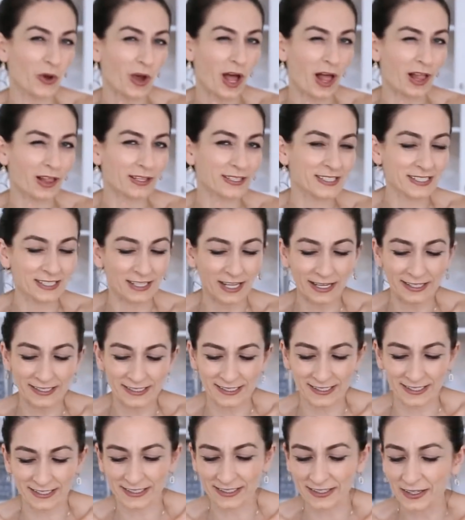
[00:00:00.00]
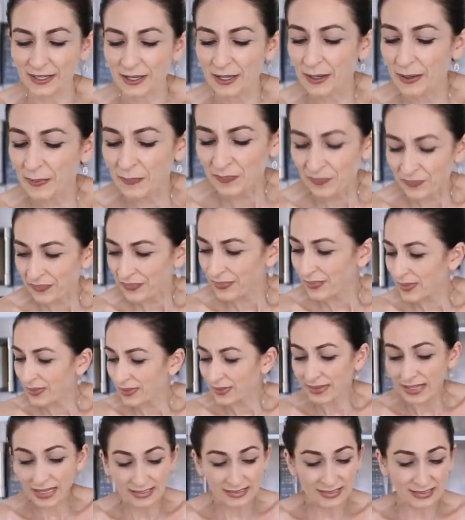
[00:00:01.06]
I'll slice it.
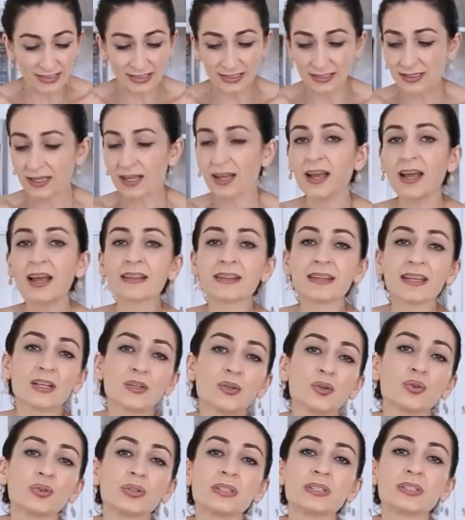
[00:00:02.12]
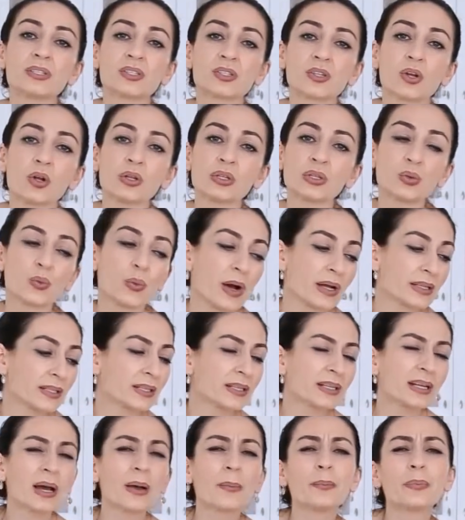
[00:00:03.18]
That's it. And then you need salt, water,
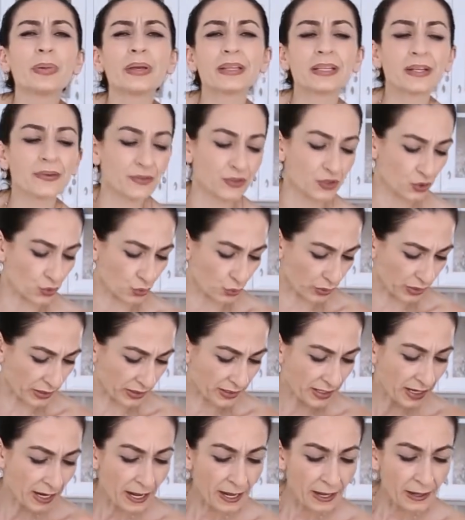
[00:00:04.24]
a bit of sugar.